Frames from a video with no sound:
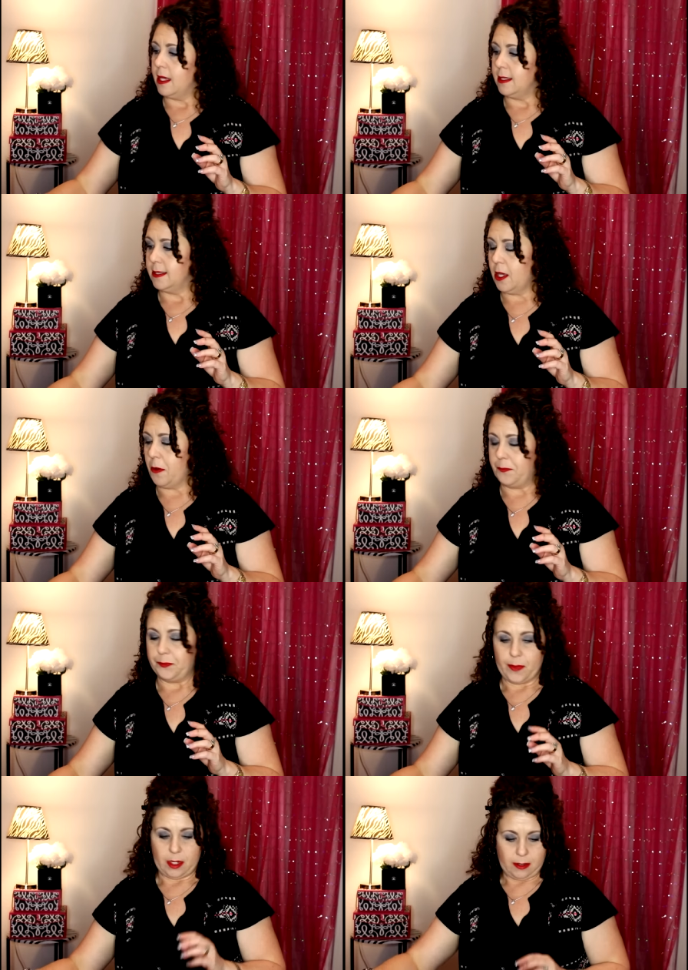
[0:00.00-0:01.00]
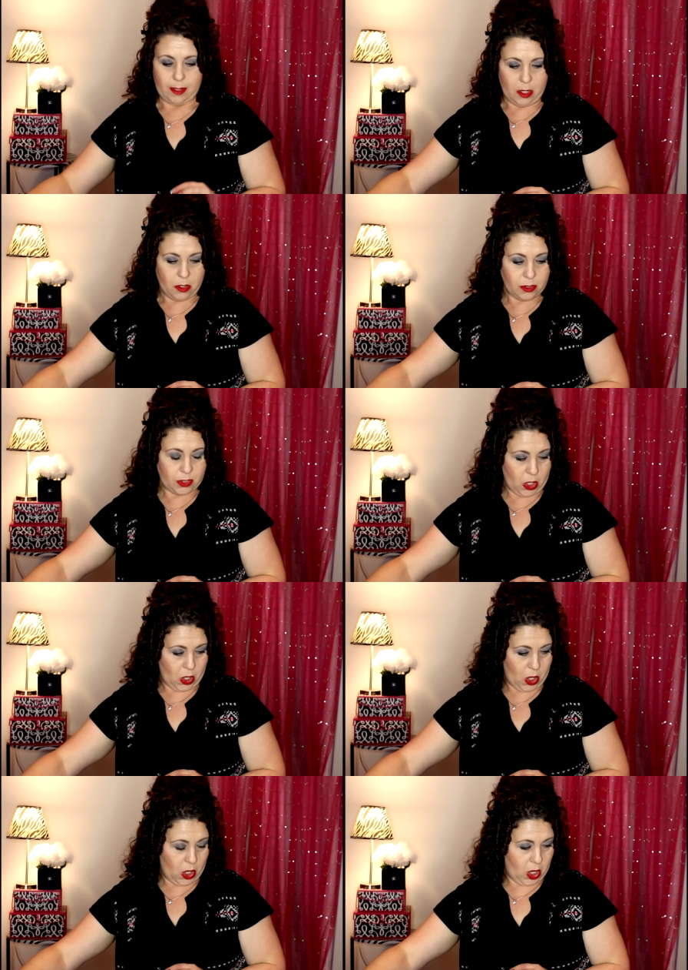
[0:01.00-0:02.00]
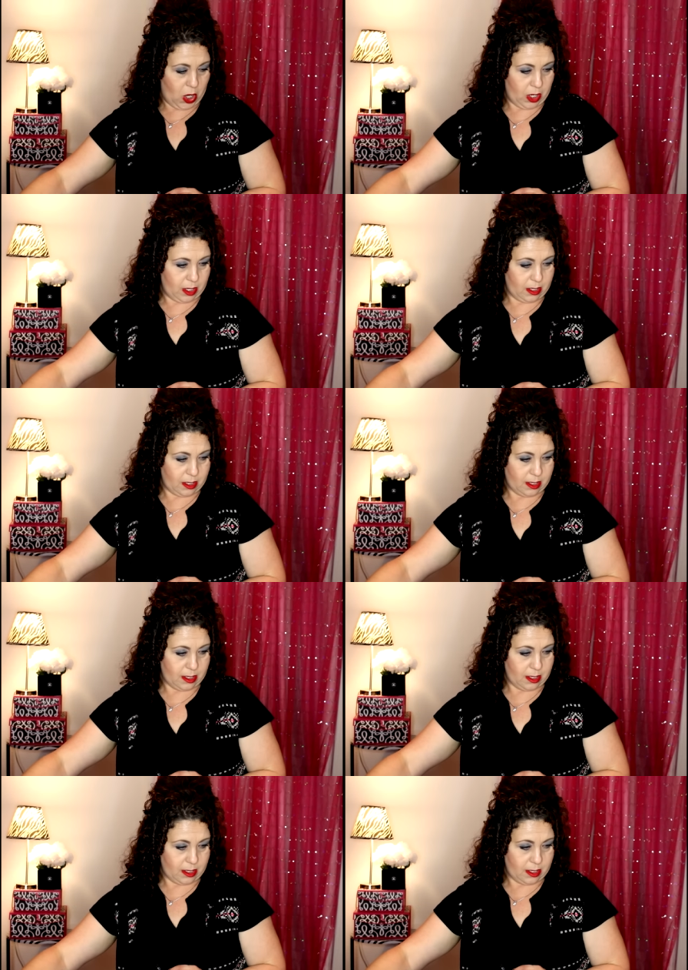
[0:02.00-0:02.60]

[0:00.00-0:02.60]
So those are